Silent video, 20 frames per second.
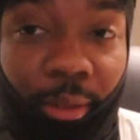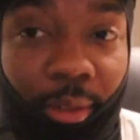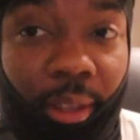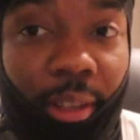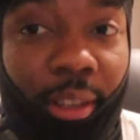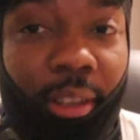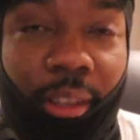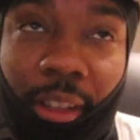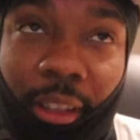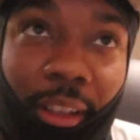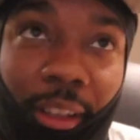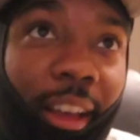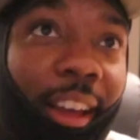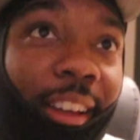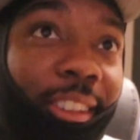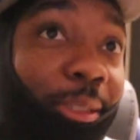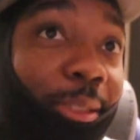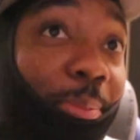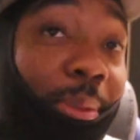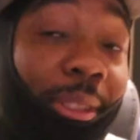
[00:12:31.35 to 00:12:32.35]
Yeah, I
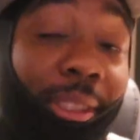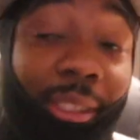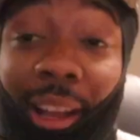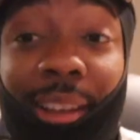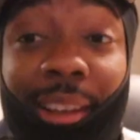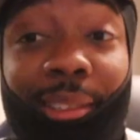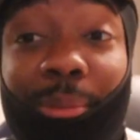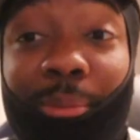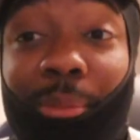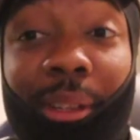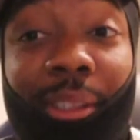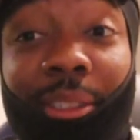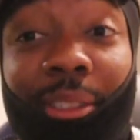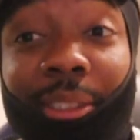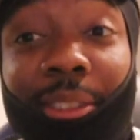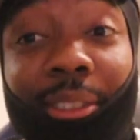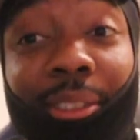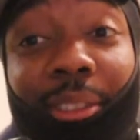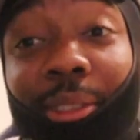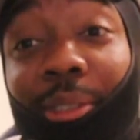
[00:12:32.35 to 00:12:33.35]
just be slicing my
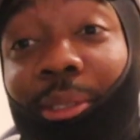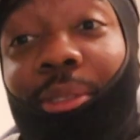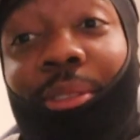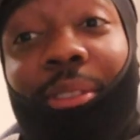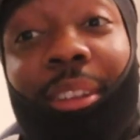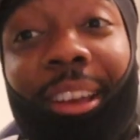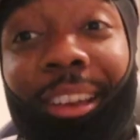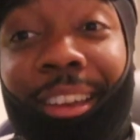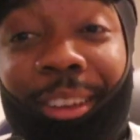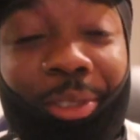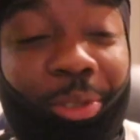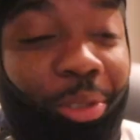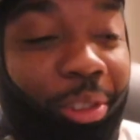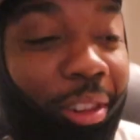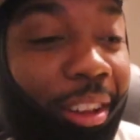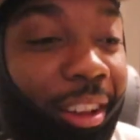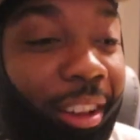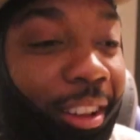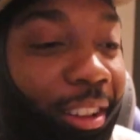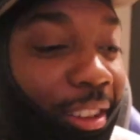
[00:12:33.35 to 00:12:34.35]
shit though. I ain't gonna
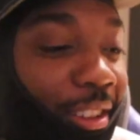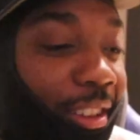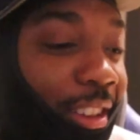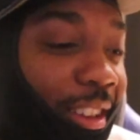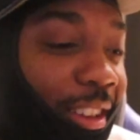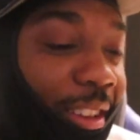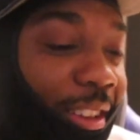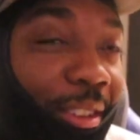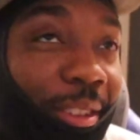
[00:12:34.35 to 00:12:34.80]
lie.